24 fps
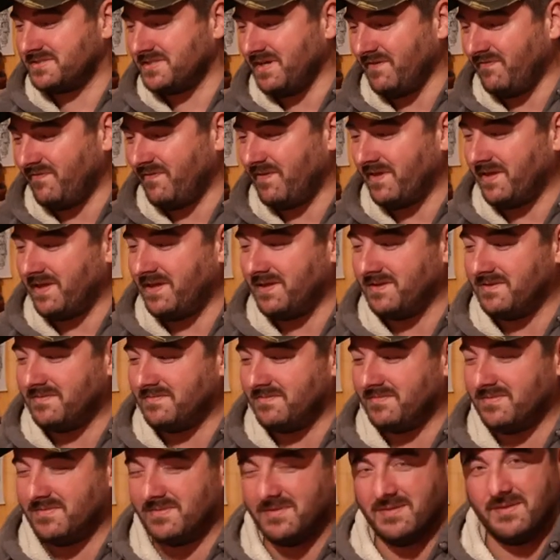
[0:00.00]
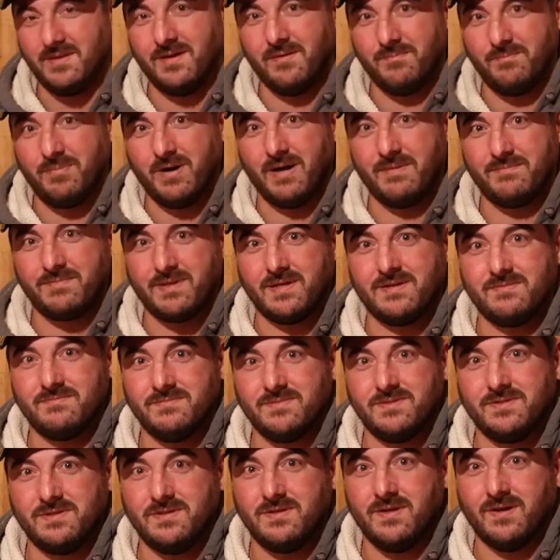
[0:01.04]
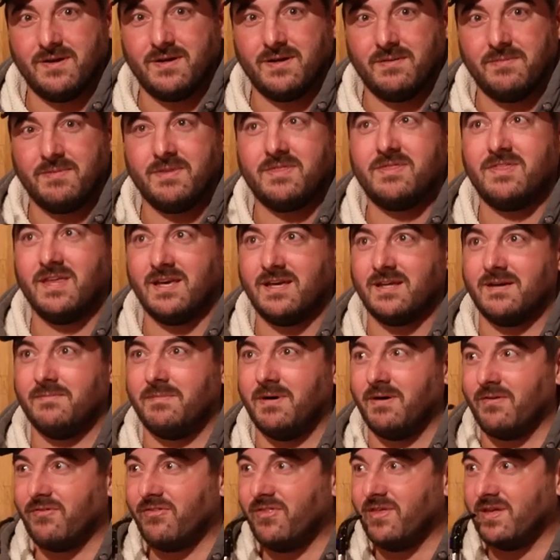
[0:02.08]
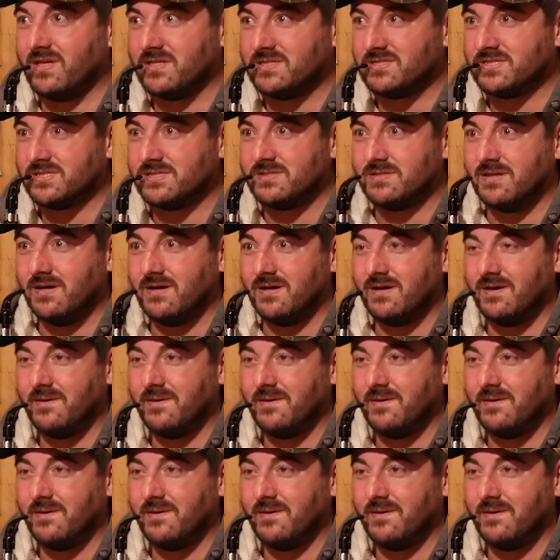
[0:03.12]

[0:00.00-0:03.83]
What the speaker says: definitely a pipe that you're going to be thinking about things and